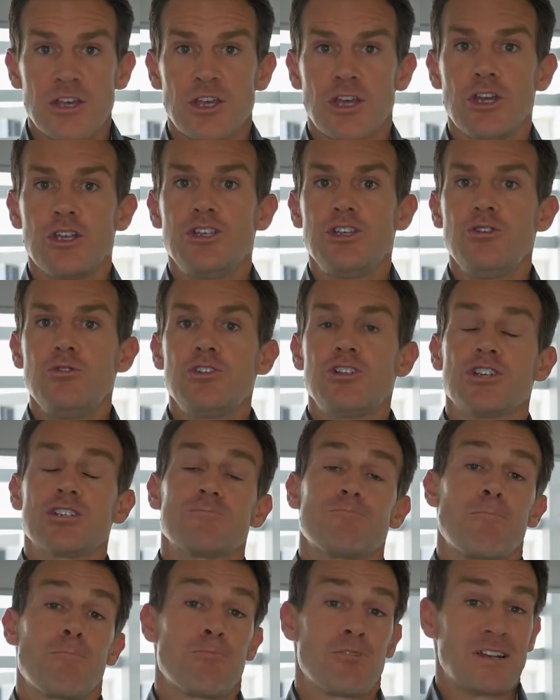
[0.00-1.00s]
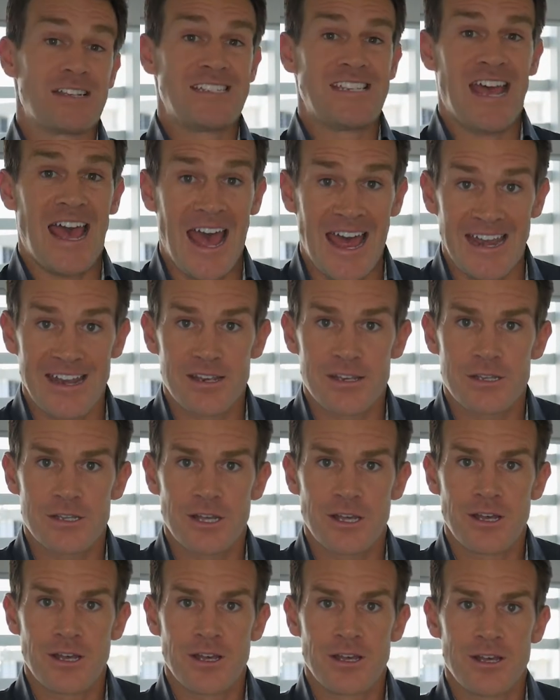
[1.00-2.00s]
Could you just pretend
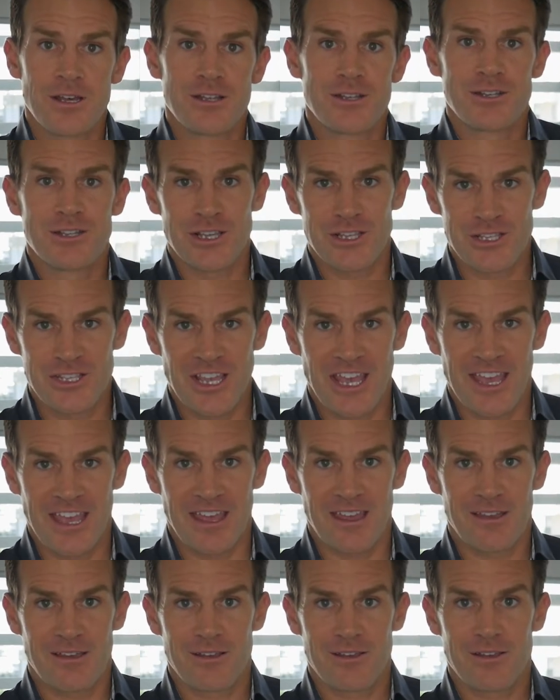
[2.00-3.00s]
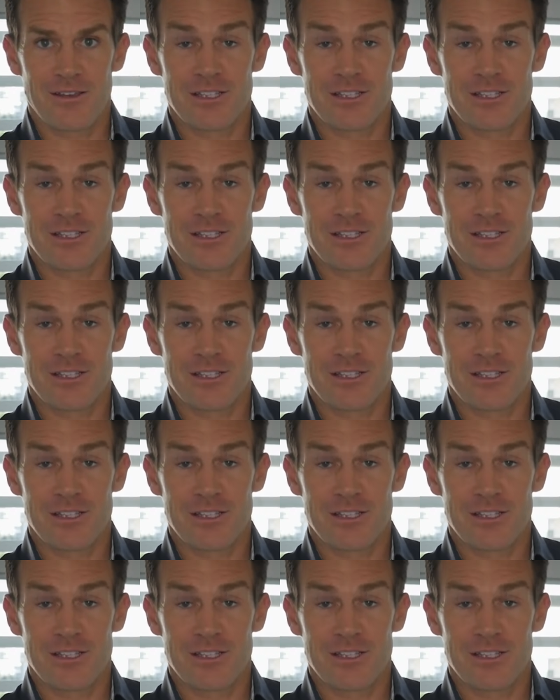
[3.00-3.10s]
to sing?